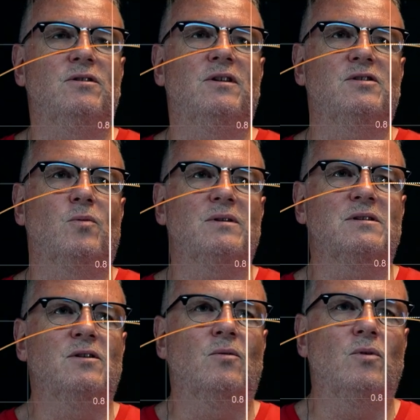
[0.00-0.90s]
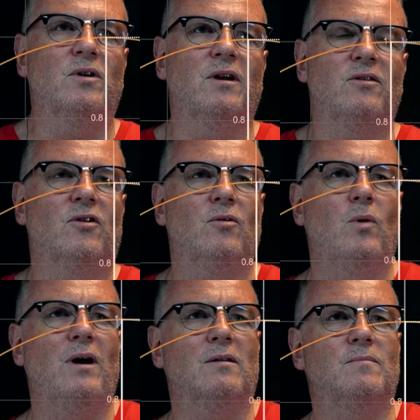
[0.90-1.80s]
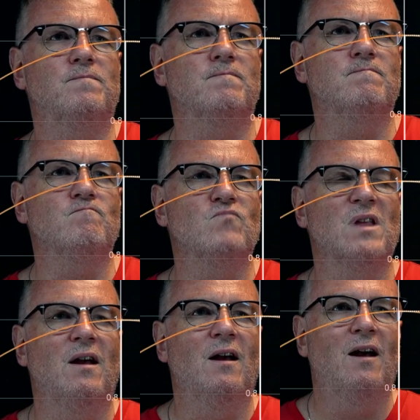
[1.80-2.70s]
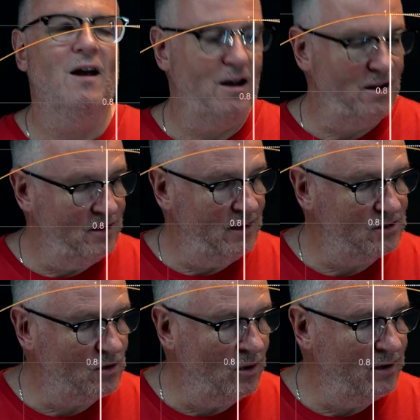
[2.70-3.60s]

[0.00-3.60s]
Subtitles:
This one's not working so well. And I think that's quite